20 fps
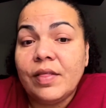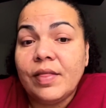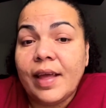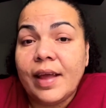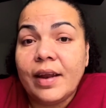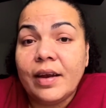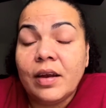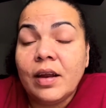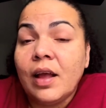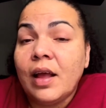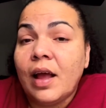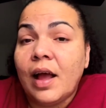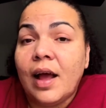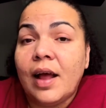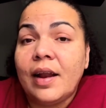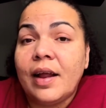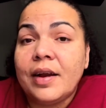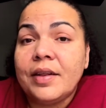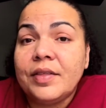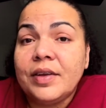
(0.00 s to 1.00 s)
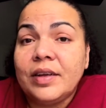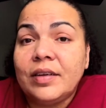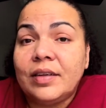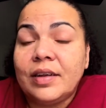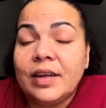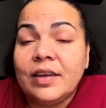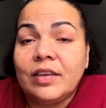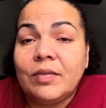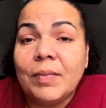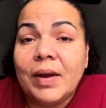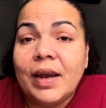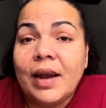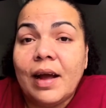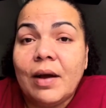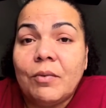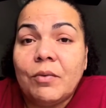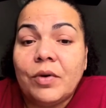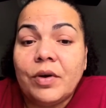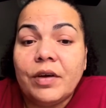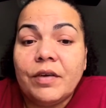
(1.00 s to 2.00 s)
then a lot of these things may
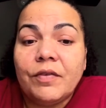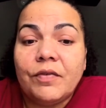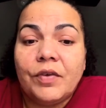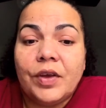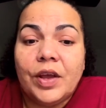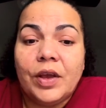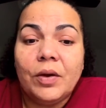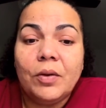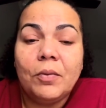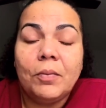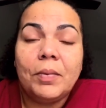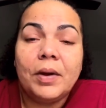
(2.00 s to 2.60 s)
not work for you.